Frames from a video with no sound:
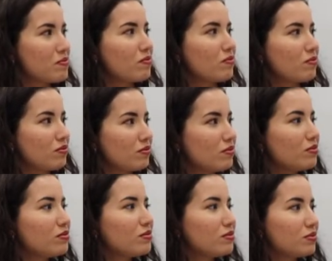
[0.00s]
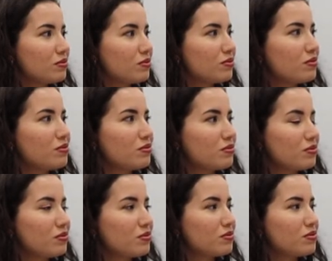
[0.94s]

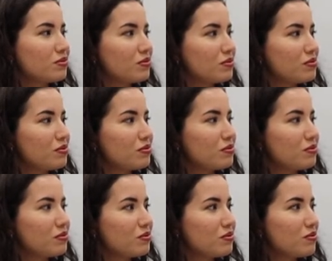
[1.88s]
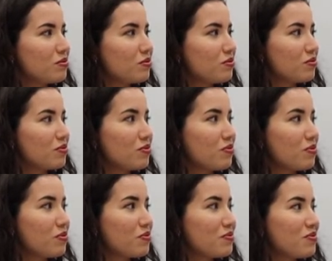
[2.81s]

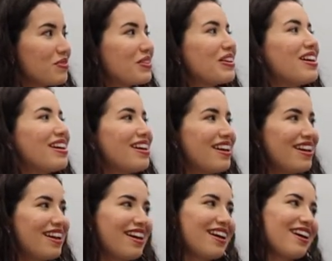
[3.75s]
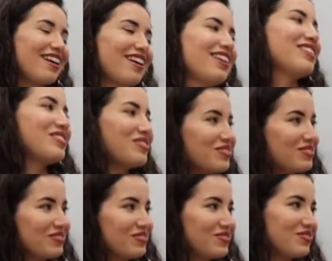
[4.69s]

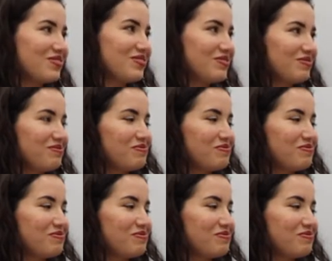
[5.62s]
[no speech]